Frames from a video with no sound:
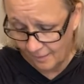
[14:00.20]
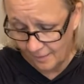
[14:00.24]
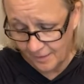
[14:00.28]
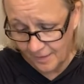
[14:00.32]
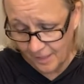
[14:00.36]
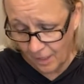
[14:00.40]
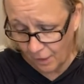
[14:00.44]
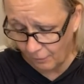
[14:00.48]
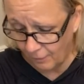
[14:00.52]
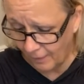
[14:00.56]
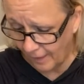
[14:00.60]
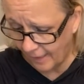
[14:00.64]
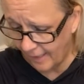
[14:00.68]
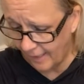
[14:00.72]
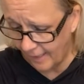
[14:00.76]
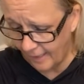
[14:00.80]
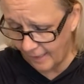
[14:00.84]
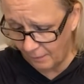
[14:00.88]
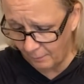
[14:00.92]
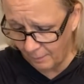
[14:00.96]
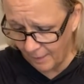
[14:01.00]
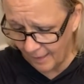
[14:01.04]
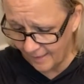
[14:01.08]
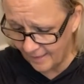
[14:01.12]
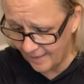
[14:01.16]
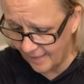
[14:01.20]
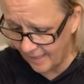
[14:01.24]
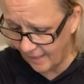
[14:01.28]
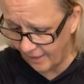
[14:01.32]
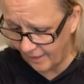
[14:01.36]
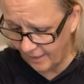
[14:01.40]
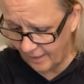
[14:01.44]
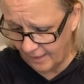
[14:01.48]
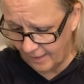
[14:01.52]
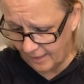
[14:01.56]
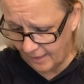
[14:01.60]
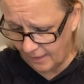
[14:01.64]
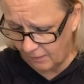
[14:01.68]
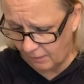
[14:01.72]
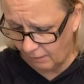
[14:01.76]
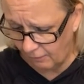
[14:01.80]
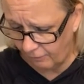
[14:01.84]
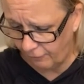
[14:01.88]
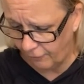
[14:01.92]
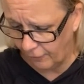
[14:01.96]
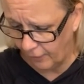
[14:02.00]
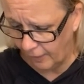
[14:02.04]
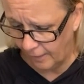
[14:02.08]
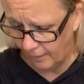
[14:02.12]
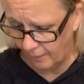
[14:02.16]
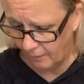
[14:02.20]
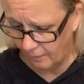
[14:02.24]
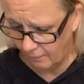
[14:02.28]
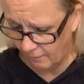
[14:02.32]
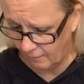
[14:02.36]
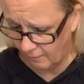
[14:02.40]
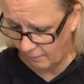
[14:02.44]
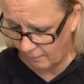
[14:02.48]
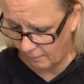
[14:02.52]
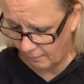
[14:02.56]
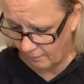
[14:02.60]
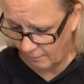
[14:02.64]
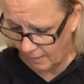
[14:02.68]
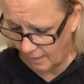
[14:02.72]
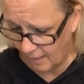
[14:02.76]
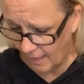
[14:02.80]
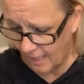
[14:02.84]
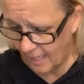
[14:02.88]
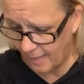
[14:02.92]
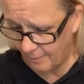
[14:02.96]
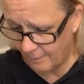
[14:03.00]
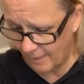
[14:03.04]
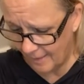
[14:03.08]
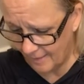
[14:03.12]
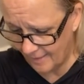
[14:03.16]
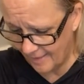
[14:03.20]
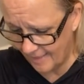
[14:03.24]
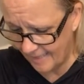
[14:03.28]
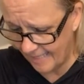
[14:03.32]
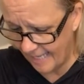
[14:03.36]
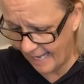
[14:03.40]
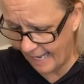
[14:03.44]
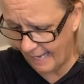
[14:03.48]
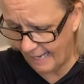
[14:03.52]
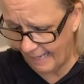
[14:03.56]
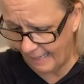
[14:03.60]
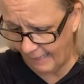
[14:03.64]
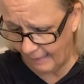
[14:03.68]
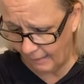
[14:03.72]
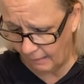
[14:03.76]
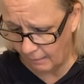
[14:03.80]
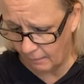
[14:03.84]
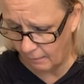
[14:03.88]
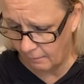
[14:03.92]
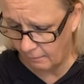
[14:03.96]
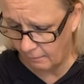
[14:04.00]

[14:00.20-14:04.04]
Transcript: Don't let anybody tell you any different. I'm insane.